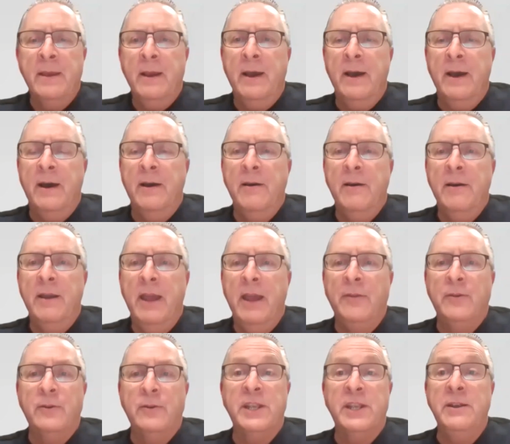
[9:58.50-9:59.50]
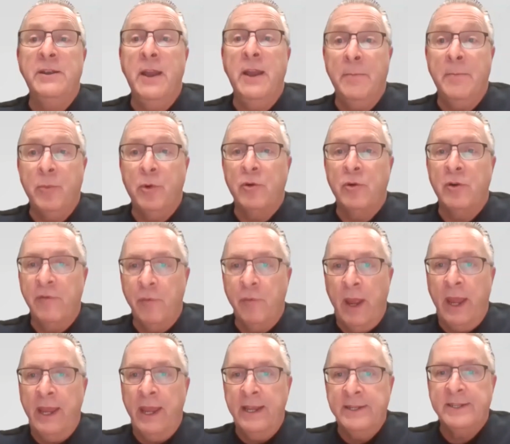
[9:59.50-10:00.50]
And there's a number of
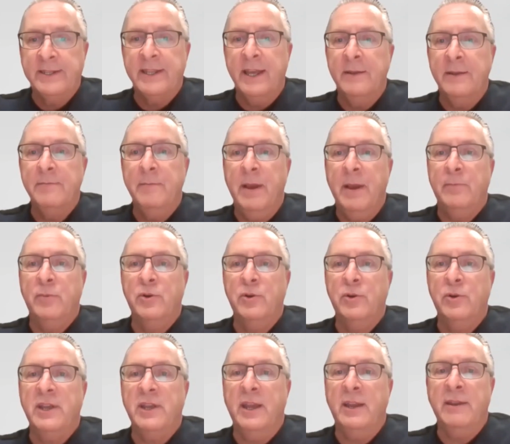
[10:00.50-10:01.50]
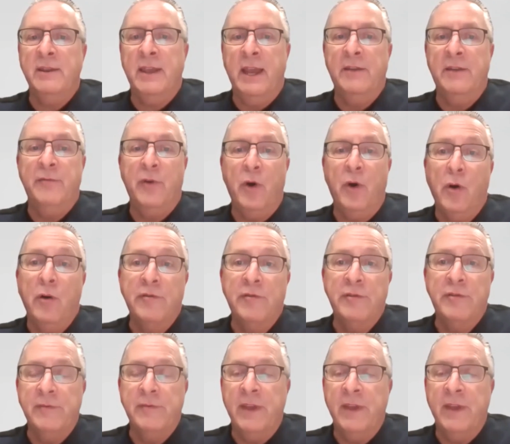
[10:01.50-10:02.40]
ways that members can get involved.